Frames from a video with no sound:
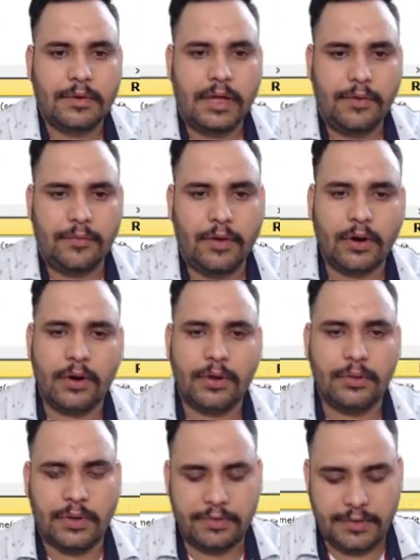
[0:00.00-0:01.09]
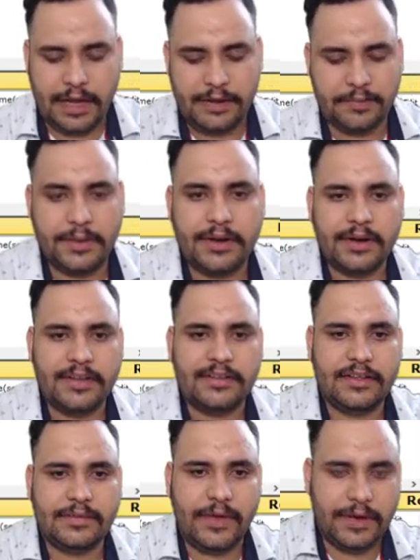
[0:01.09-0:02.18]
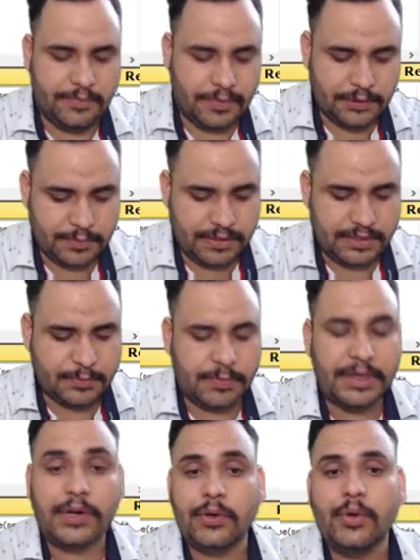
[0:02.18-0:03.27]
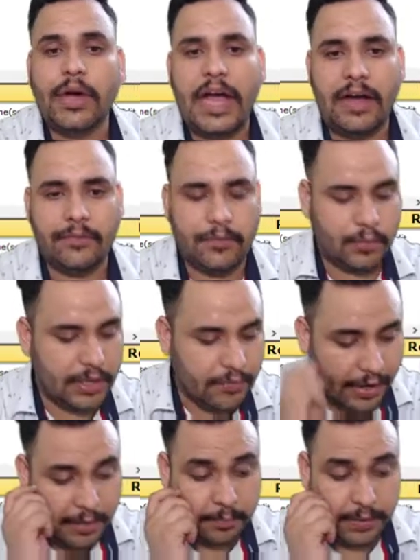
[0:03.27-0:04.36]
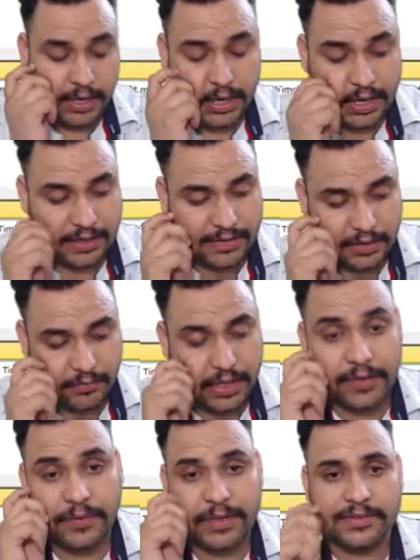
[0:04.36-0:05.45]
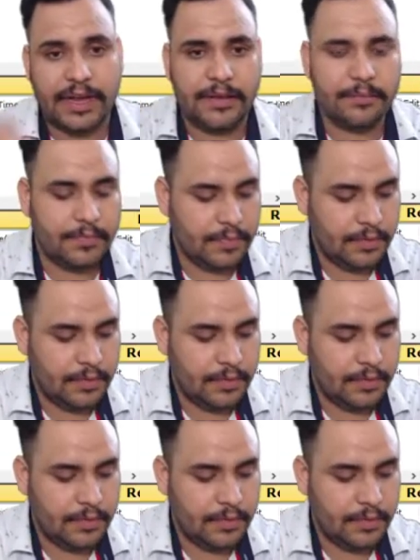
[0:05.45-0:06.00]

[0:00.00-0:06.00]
I forgot to give the IP address as very first place, but you have to give IP address at very first time.